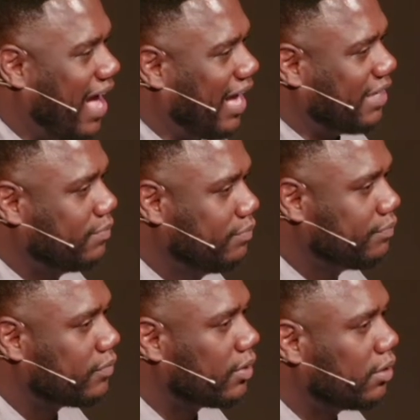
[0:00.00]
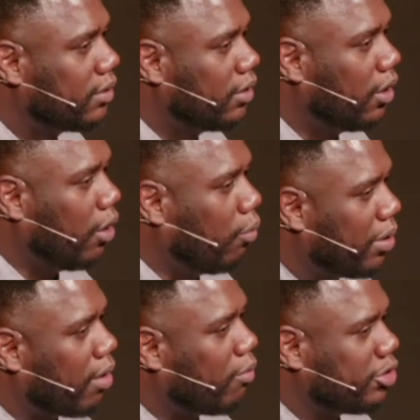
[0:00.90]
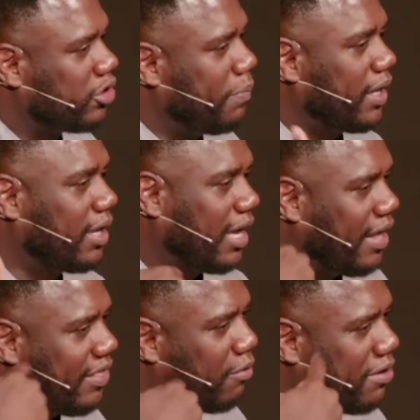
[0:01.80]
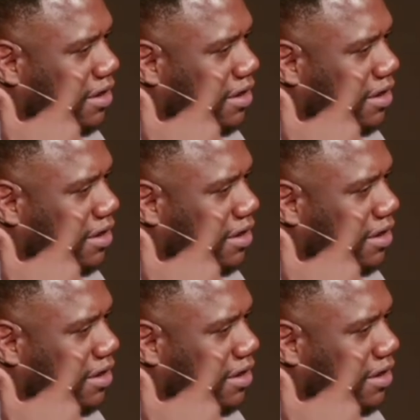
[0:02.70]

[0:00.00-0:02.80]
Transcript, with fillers: God. We are worshiping a God that